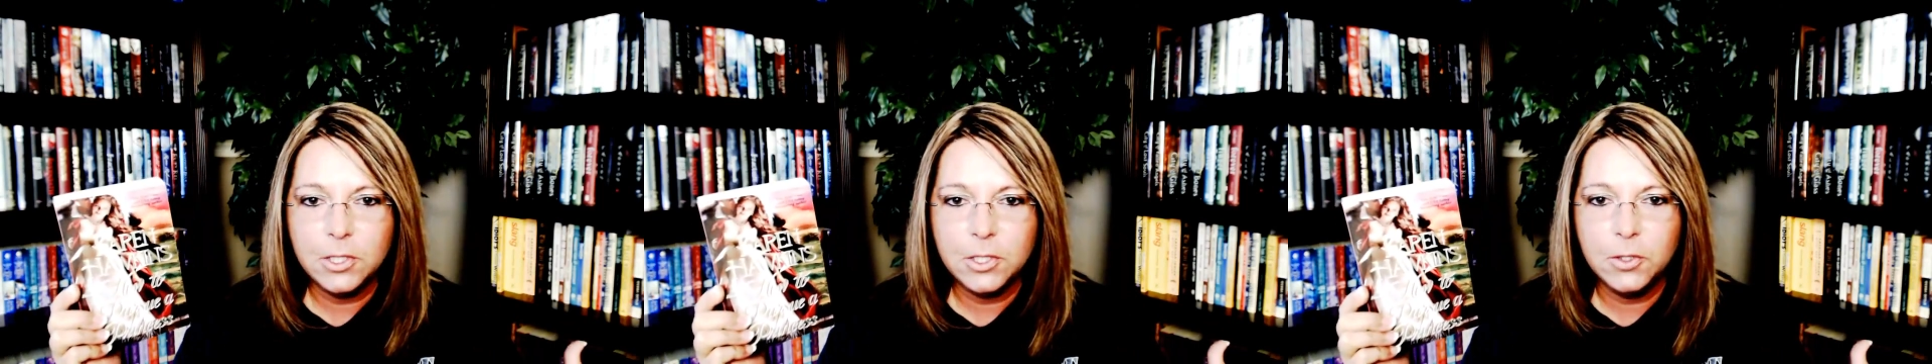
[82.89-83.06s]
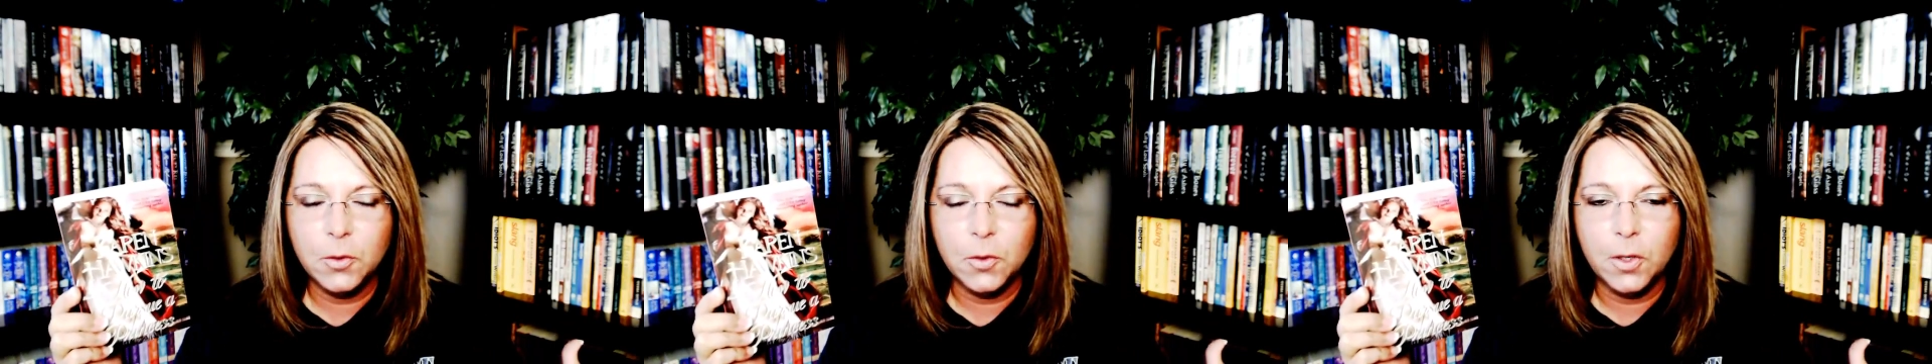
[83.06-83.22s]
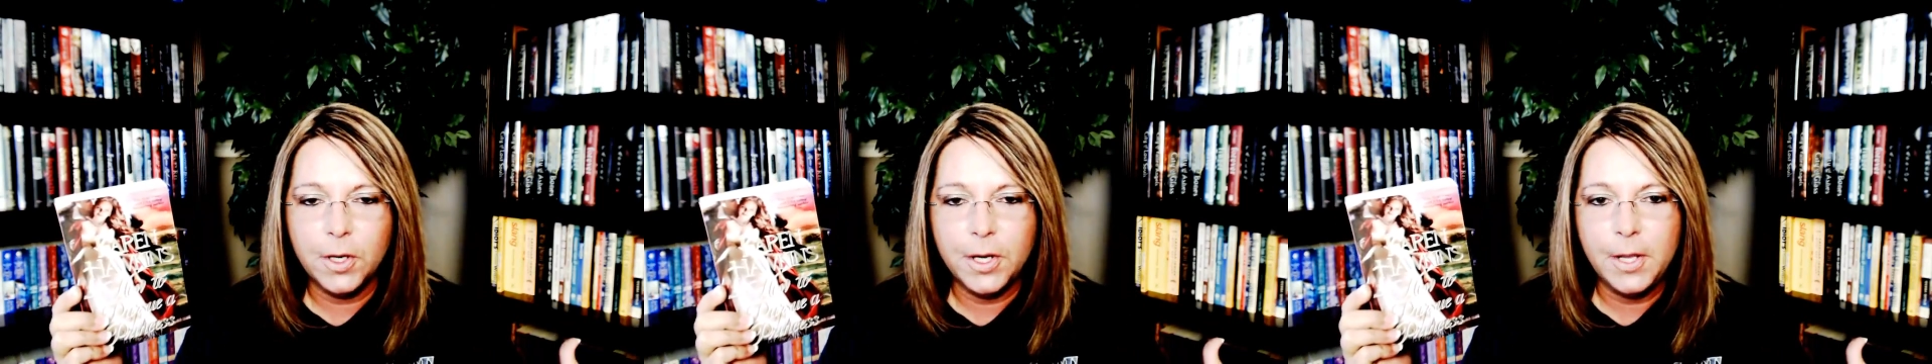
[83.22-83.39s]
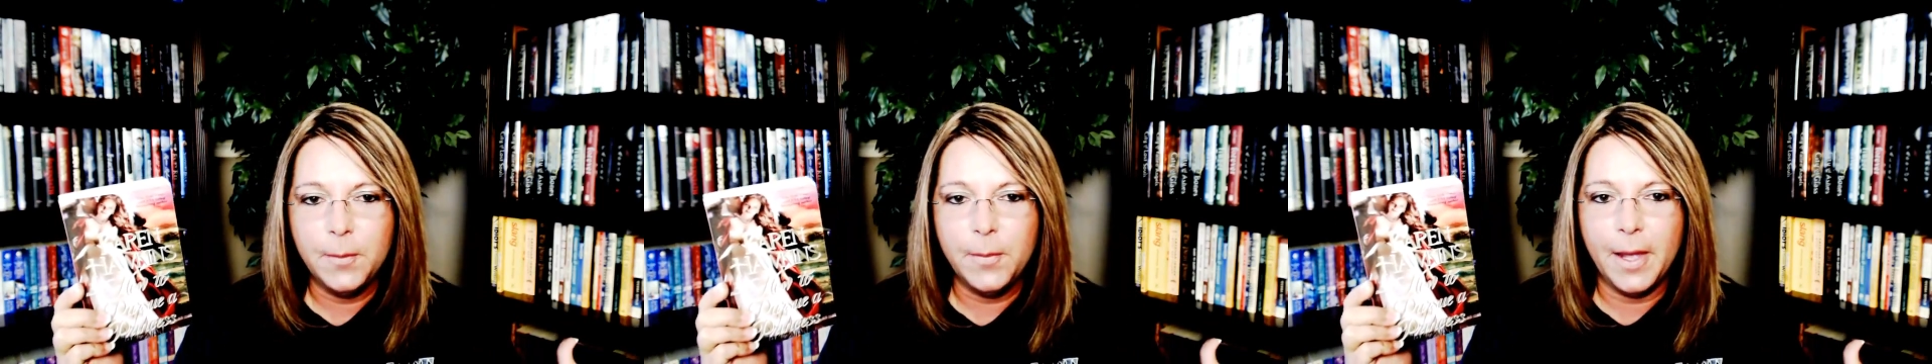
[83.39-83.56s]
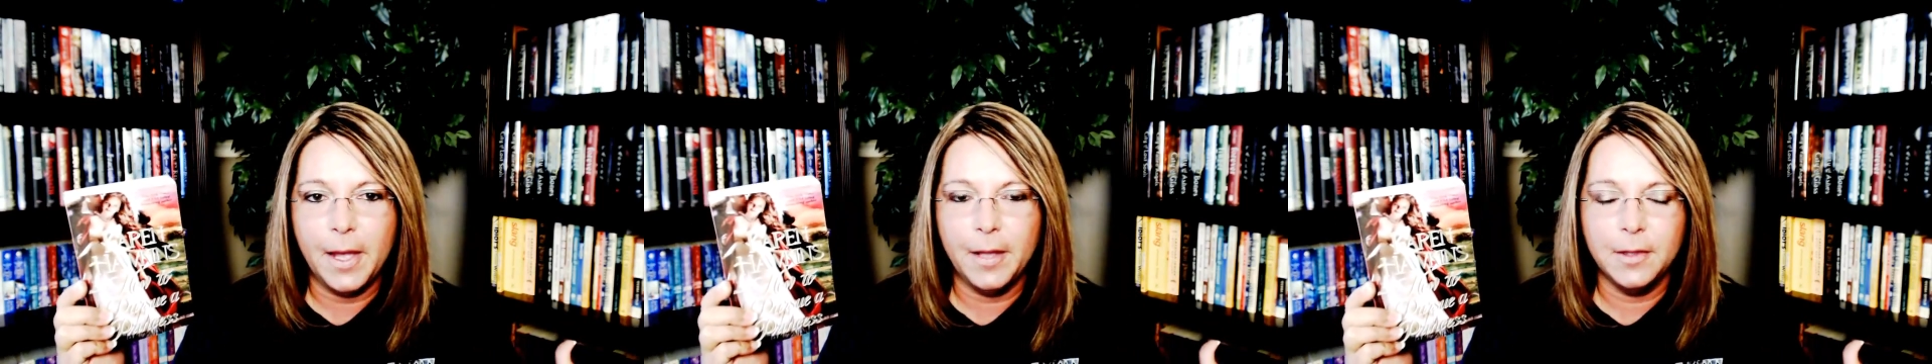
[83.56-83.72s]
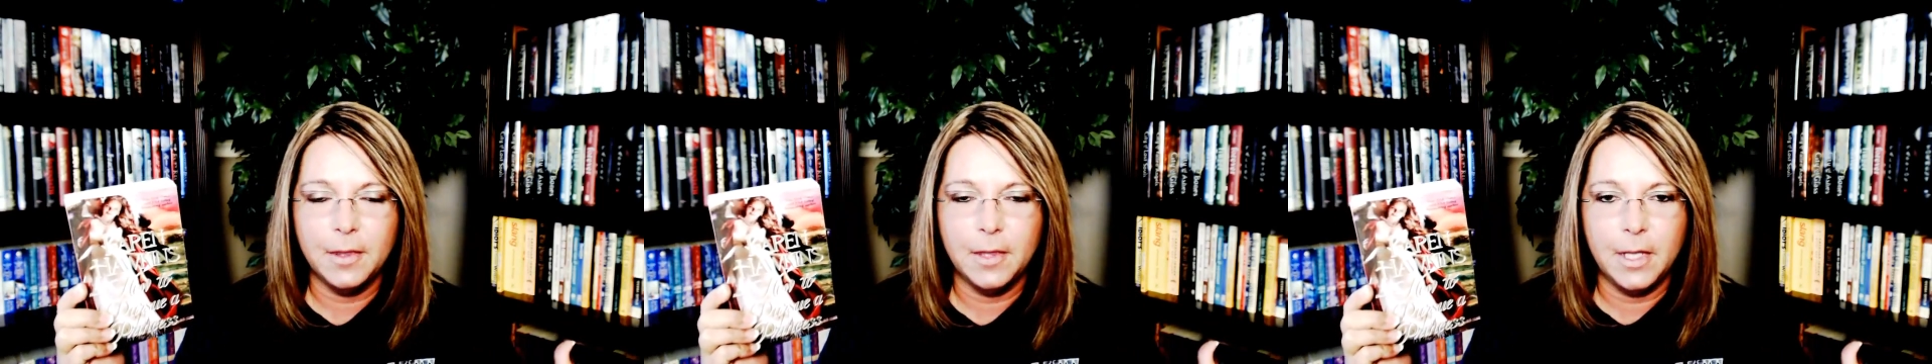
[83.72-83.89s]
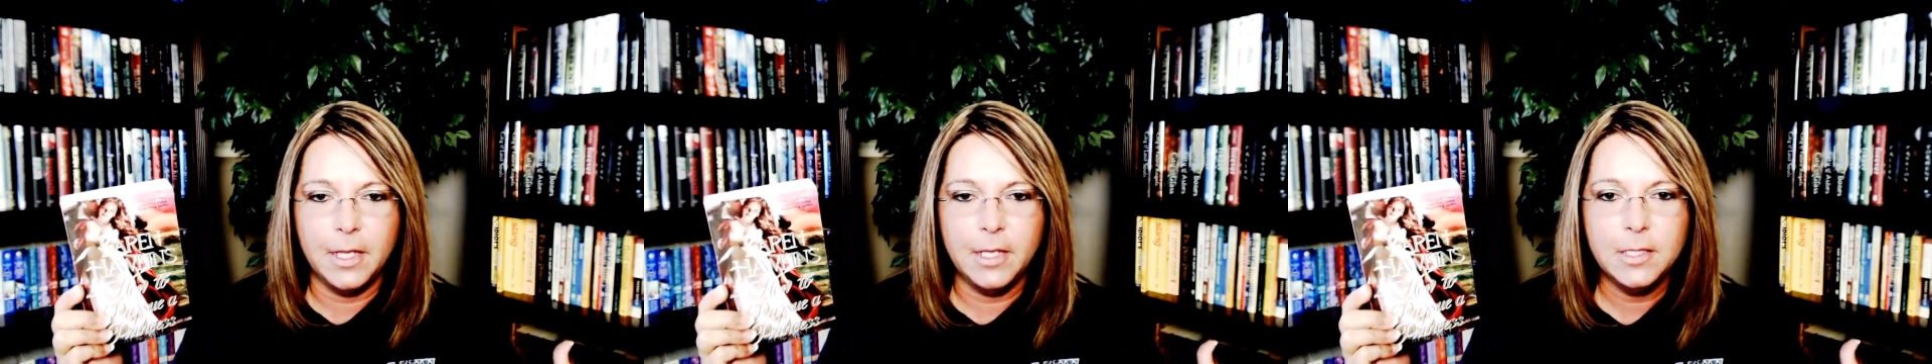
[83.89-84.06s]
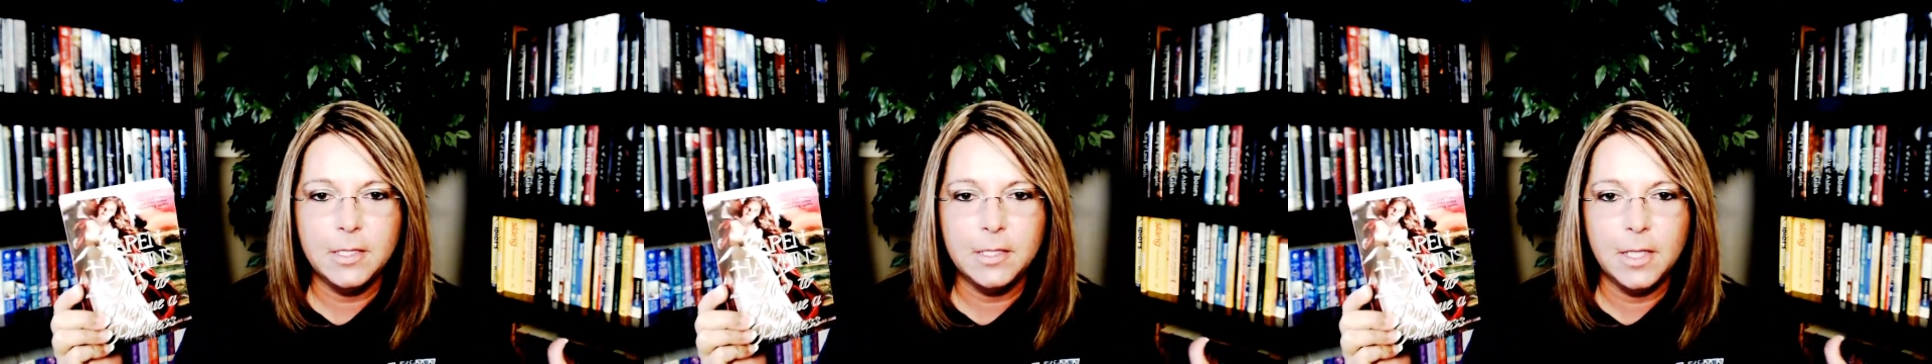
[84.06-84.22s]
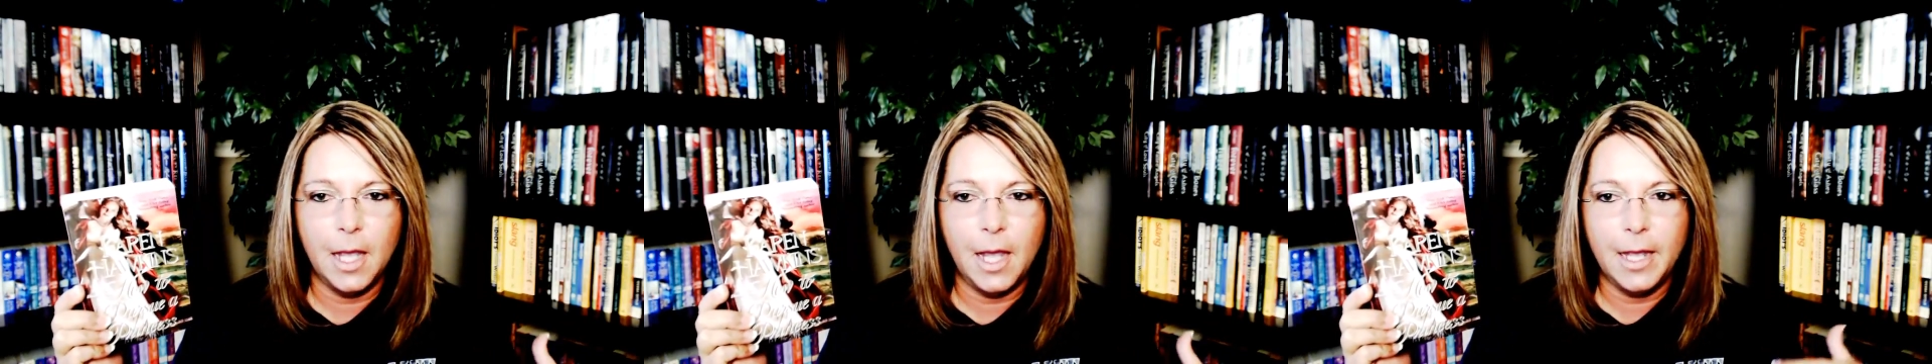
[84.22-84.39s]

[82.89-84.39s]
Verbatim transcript: story about this